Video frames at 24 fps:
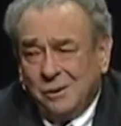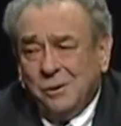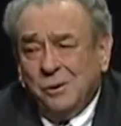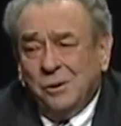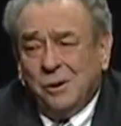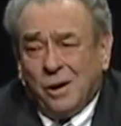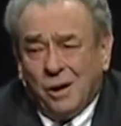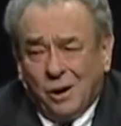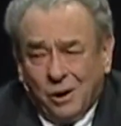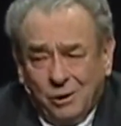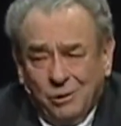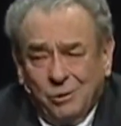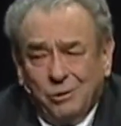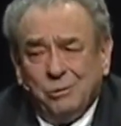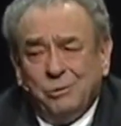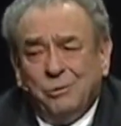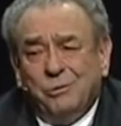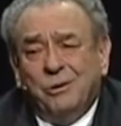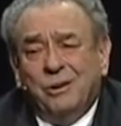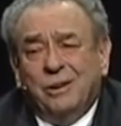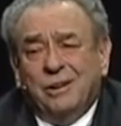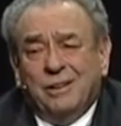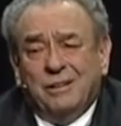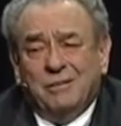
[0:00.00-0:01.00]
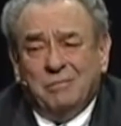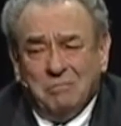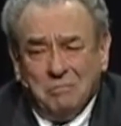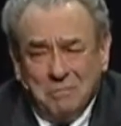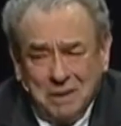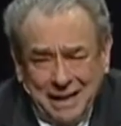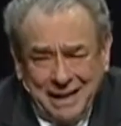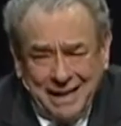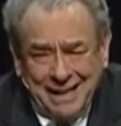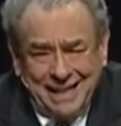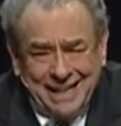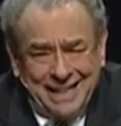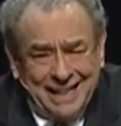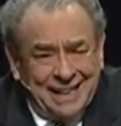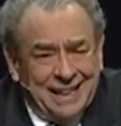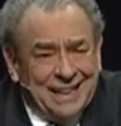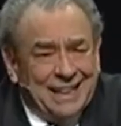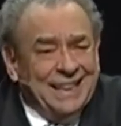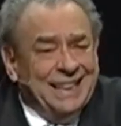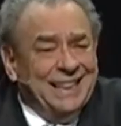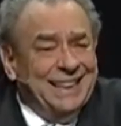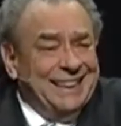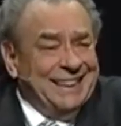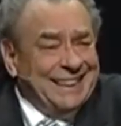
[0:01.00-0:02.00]
who owes me
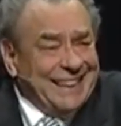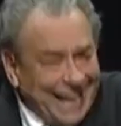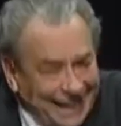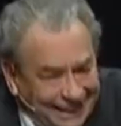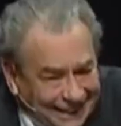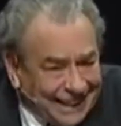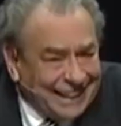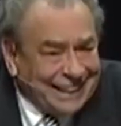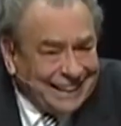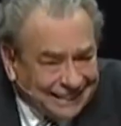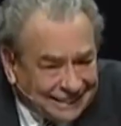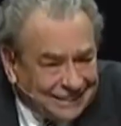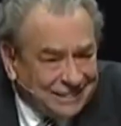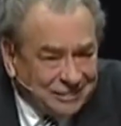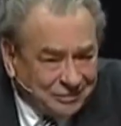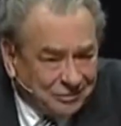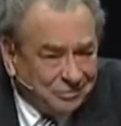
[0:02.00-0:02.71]
nothing.